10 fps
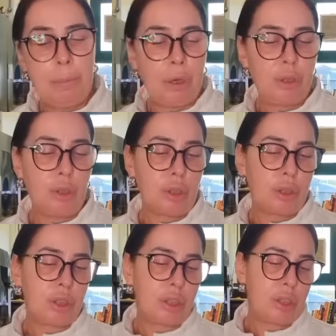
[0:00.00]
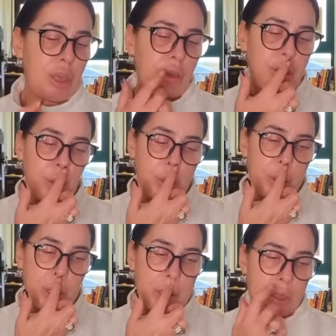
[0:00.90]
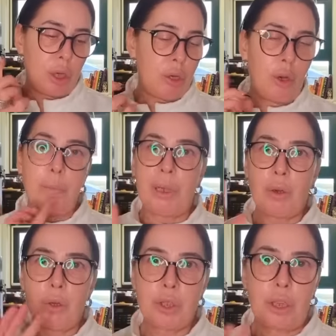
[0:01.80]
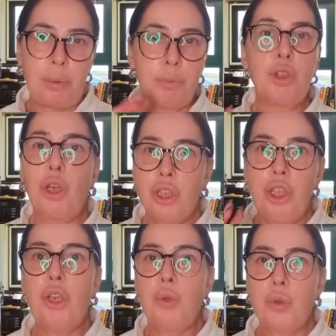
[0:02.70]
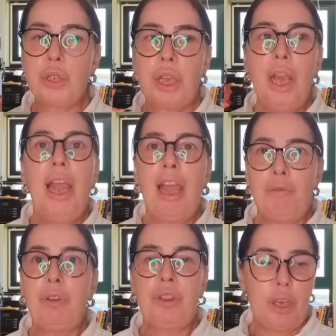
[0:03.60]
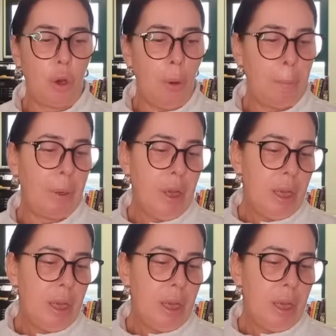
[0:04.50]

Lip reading: products to stock up because I'm trying to use everything up.